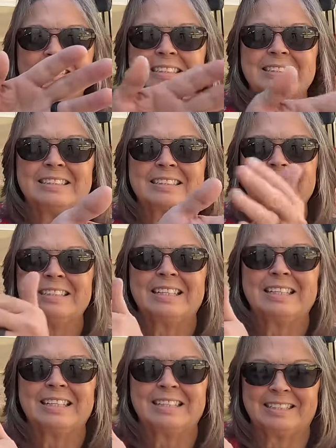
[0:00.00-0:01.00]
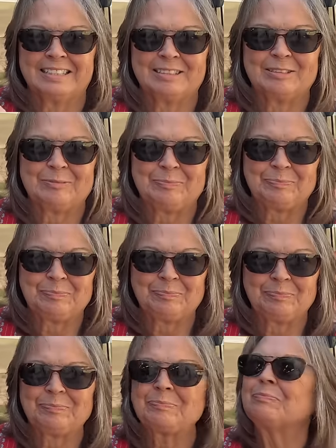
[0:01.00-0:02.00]

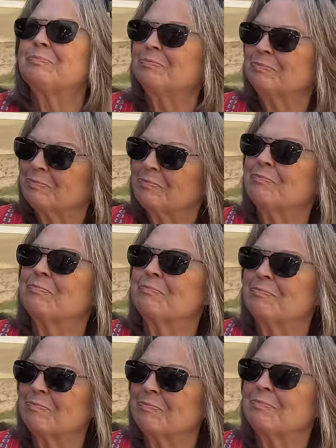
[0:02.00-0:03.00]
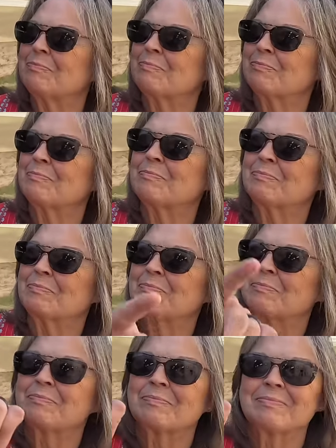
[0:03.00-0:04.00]

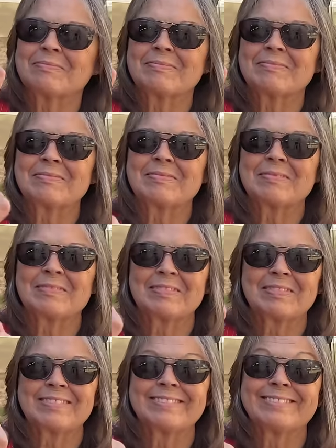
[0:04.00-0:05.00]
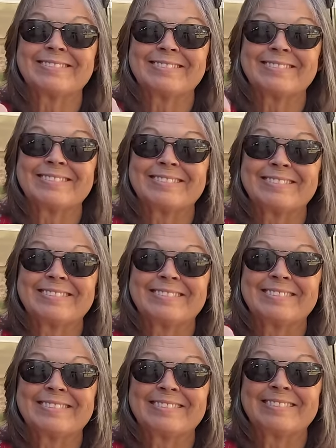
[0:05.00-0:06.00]

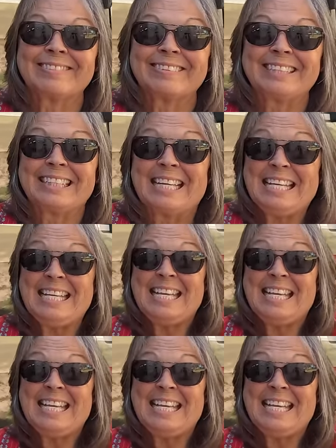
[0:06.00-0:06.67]
No words are spoken by the person on screen.